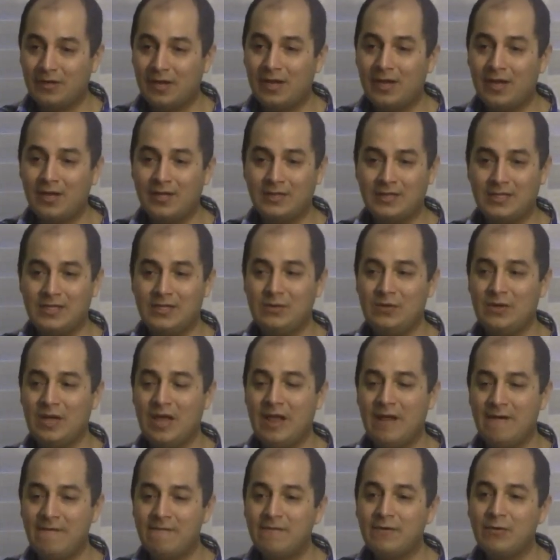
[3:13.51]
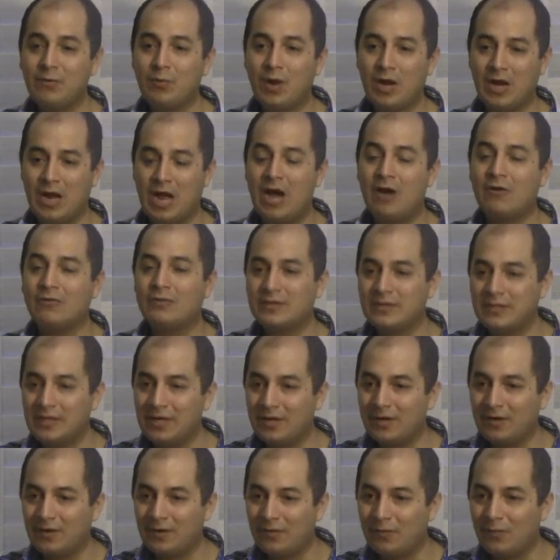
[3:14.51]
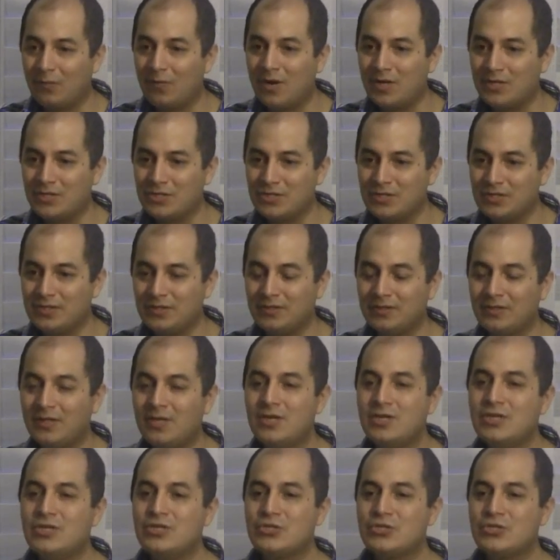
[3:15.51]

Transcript: and I think everyone out there watching